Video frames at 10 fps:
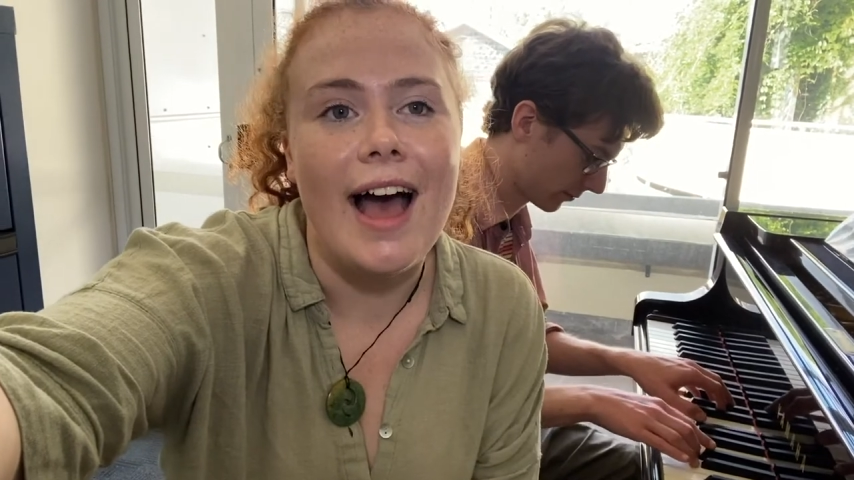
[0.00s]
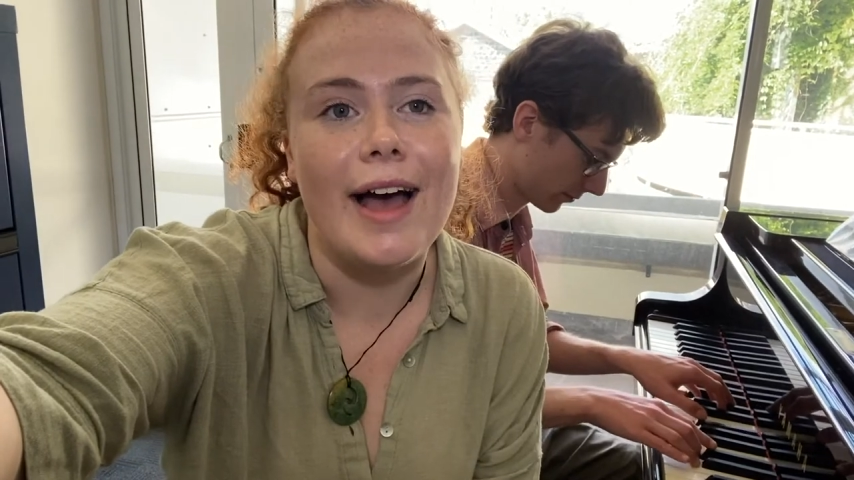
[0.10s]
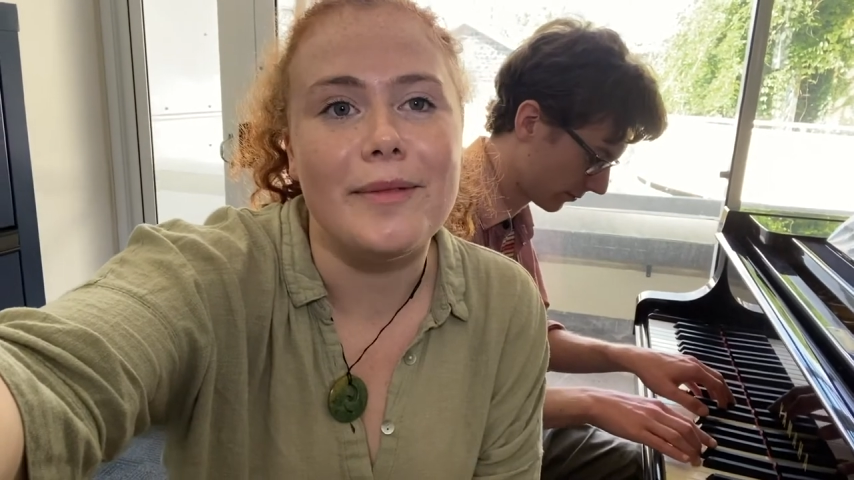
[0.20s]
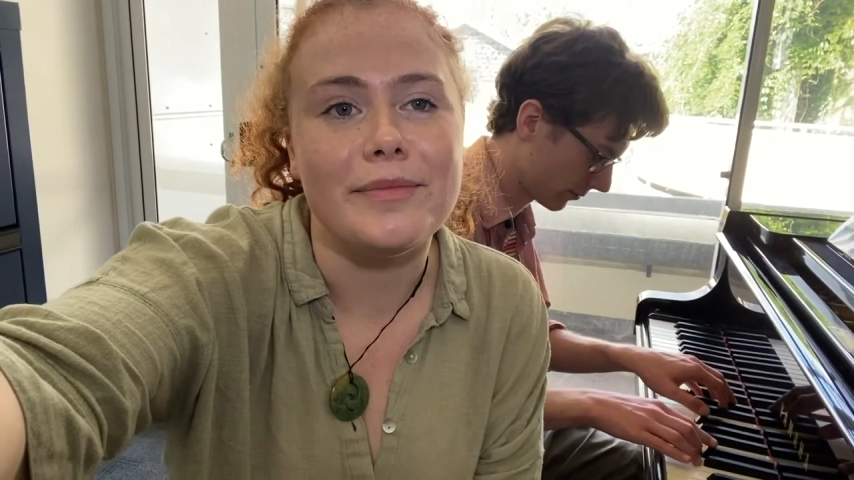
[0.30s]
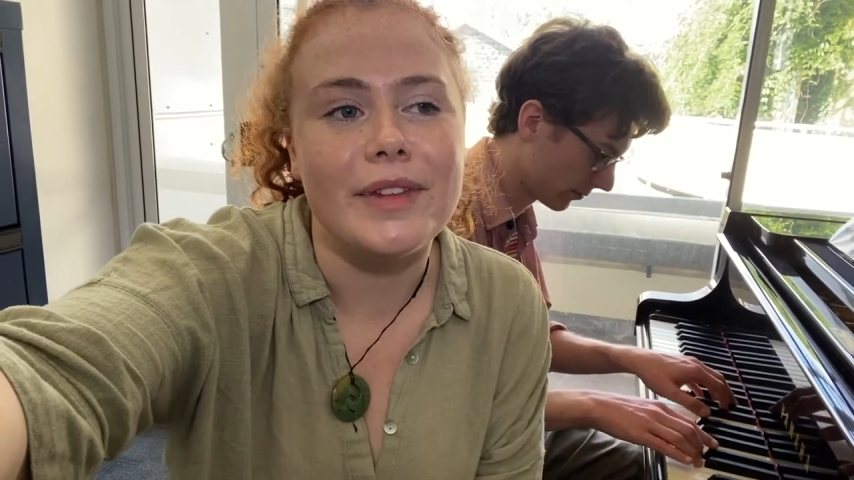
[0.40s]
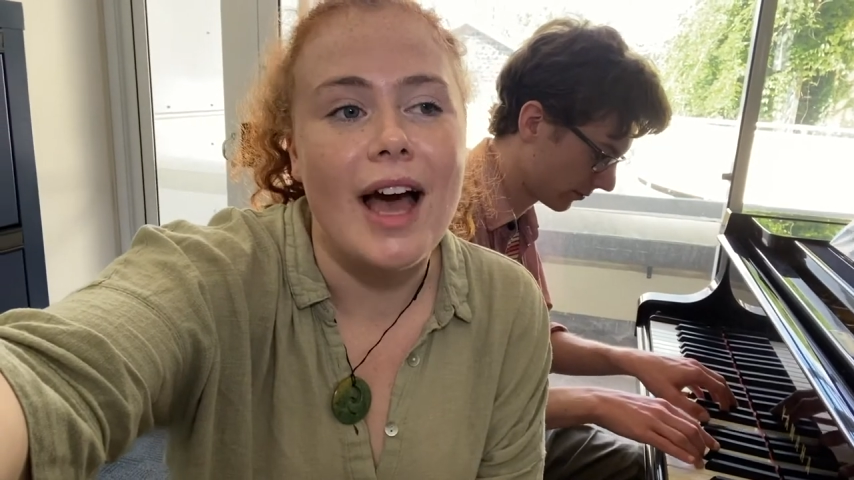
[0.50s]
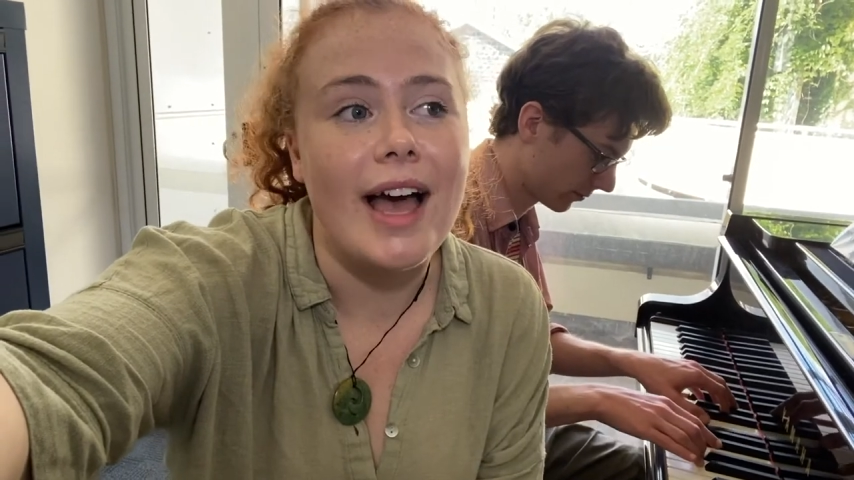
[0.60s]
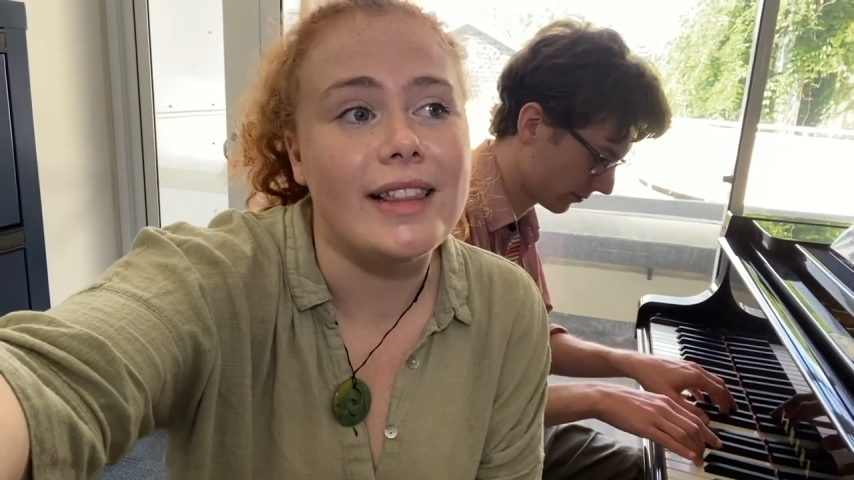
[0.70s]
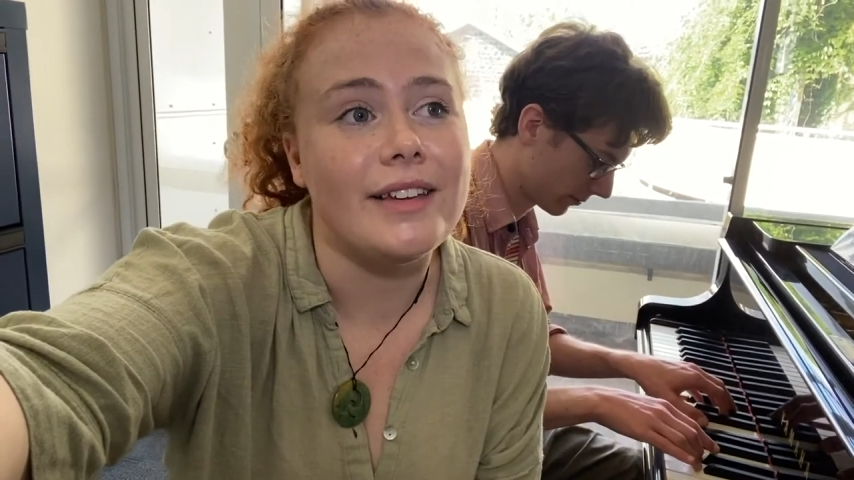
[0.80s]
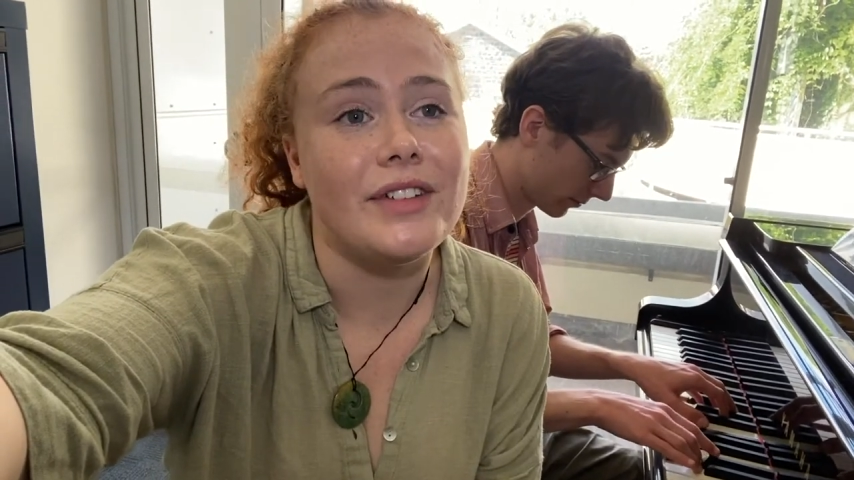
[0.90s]

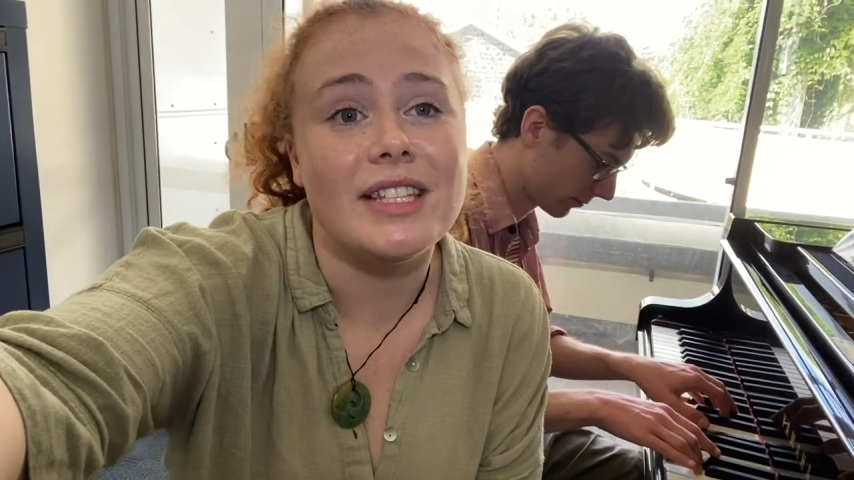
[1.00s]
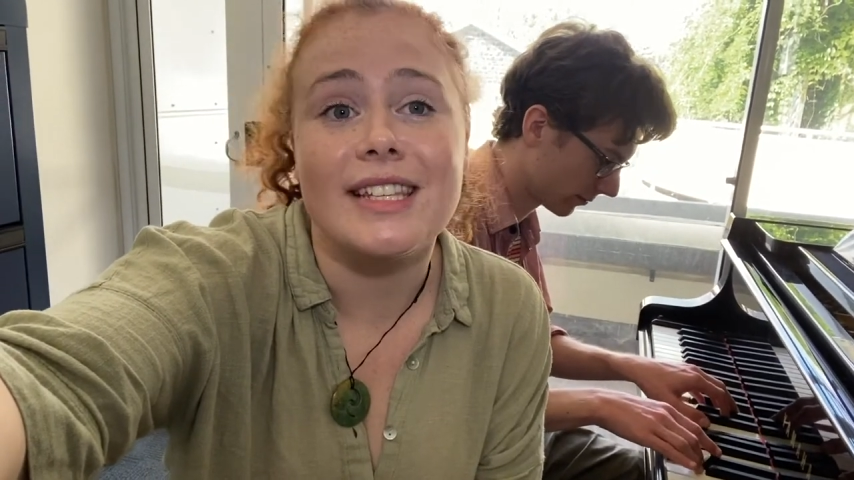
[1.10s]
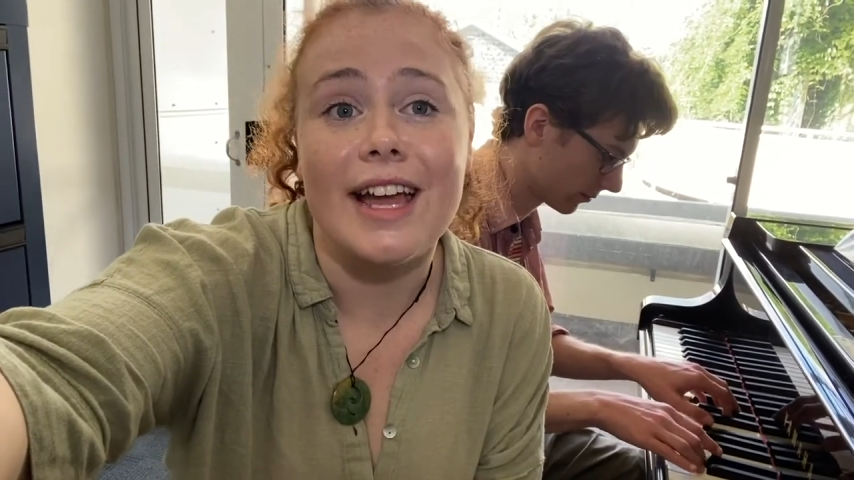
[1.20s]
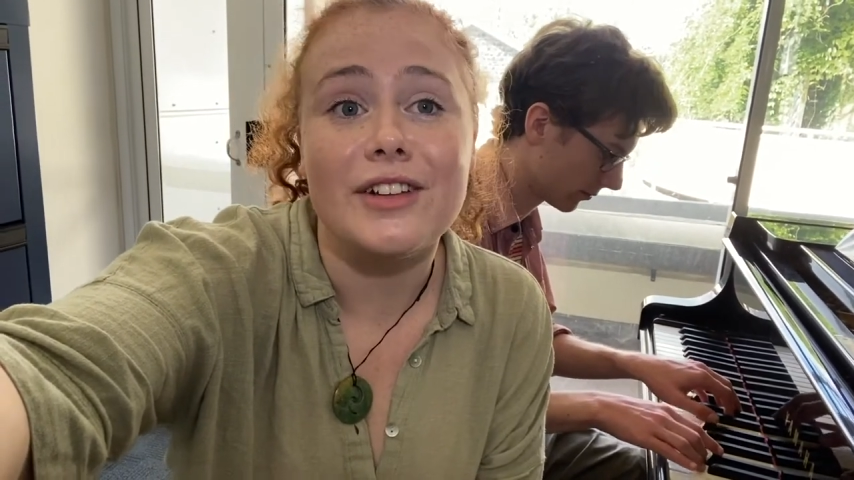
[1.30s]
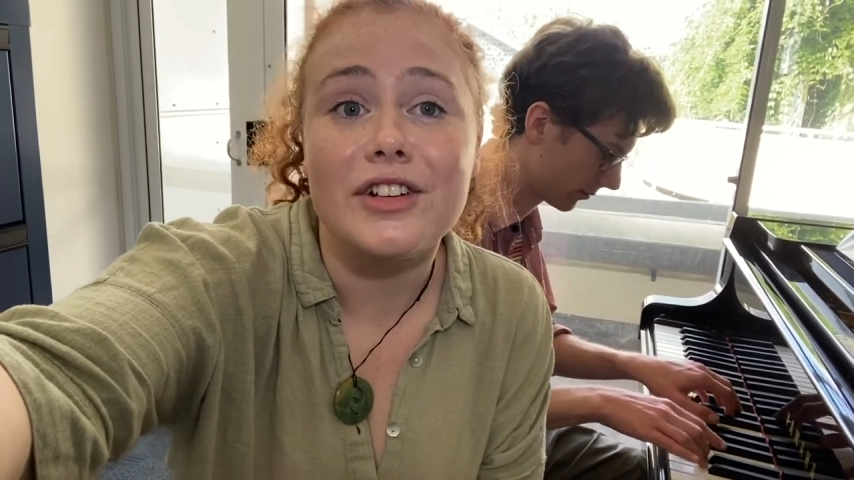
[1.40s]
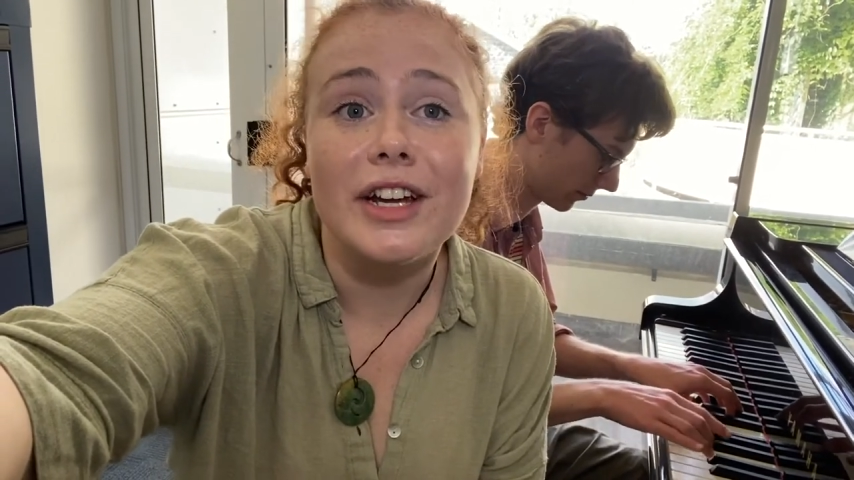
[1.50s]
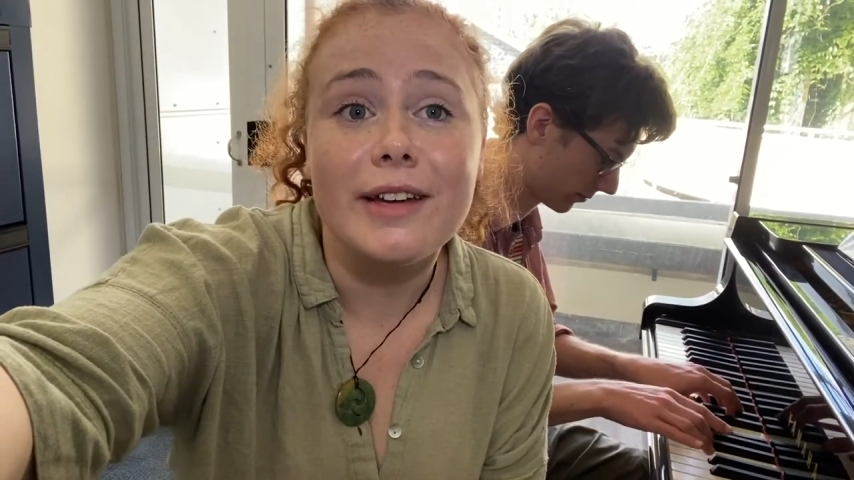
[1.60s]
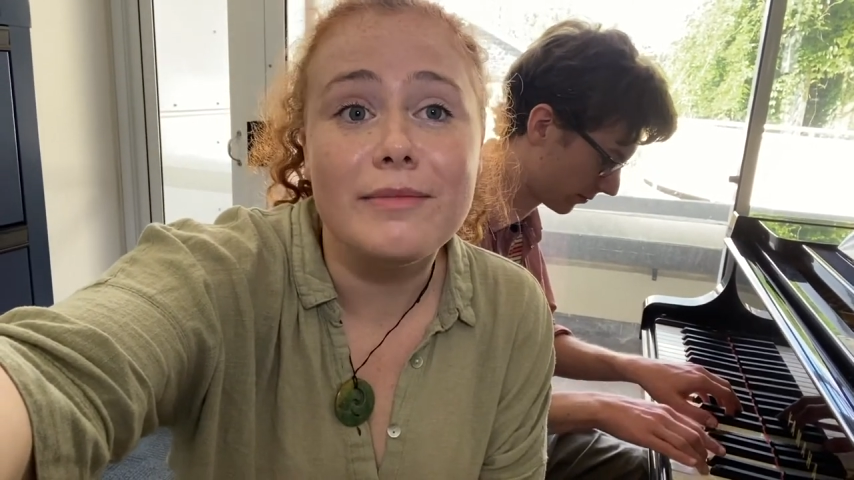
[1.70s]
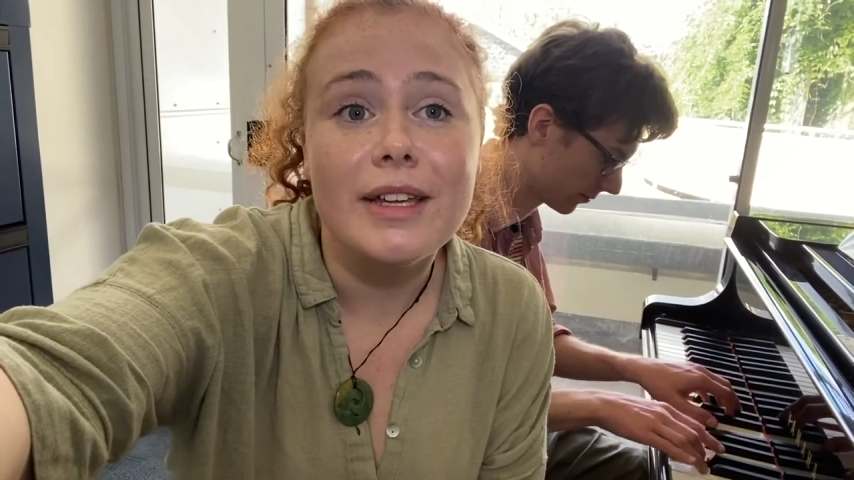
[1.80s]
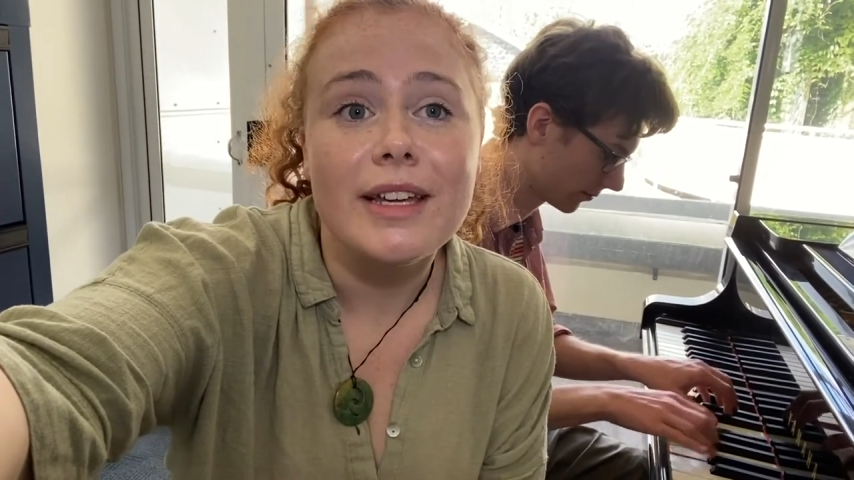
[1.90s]
I live in
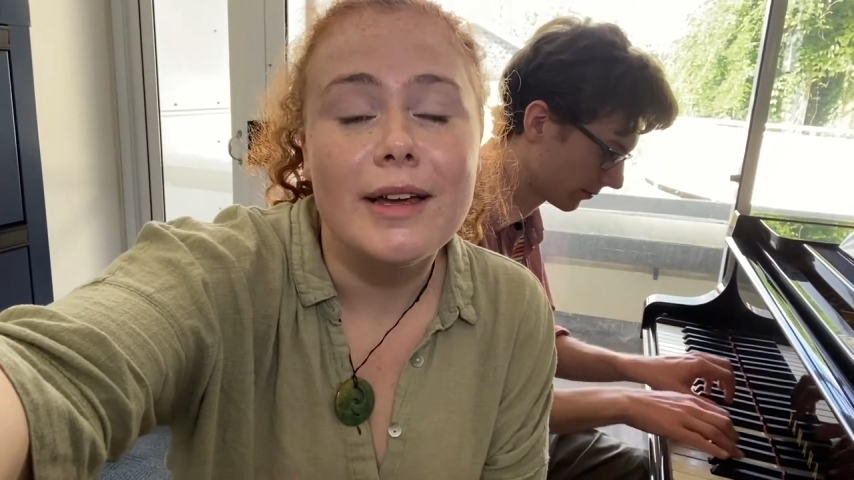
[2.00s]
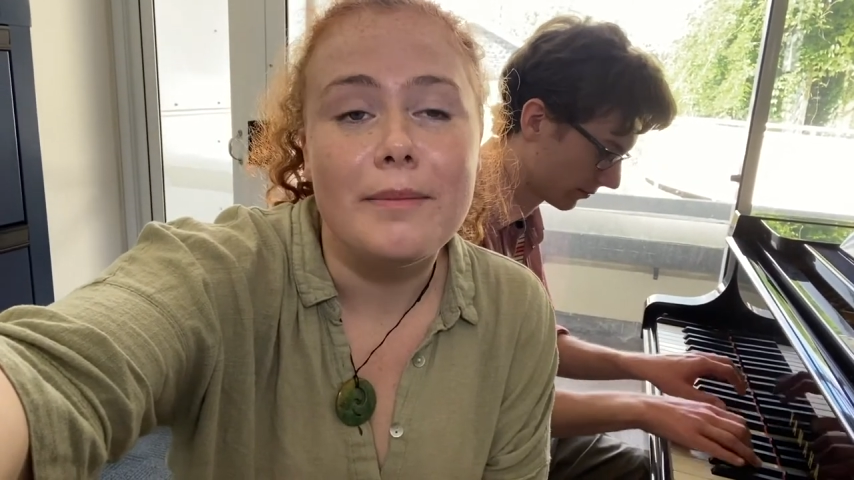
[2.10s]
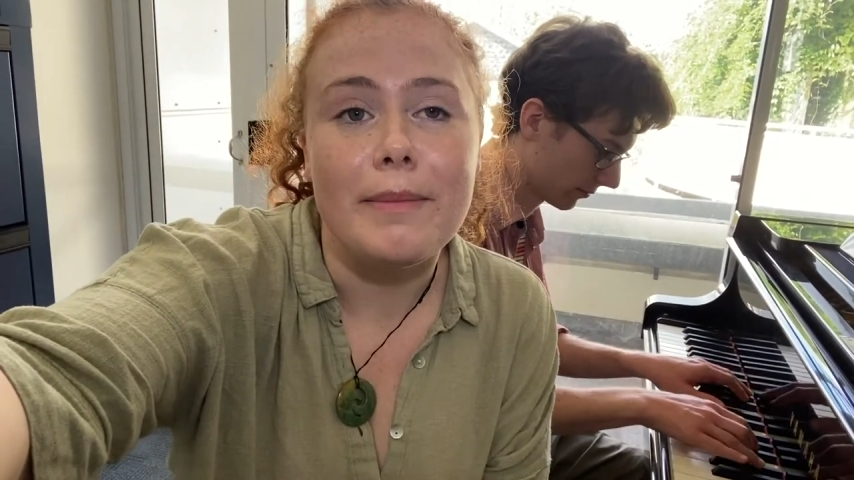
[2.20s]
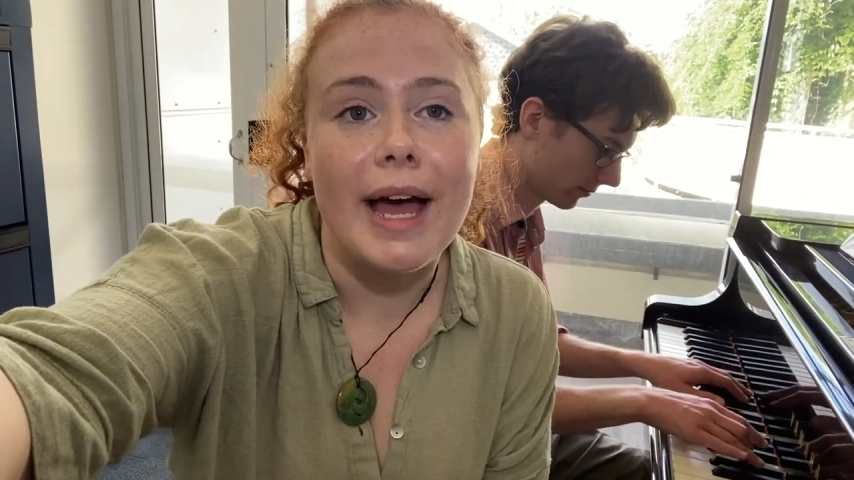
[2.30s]
Sandringham,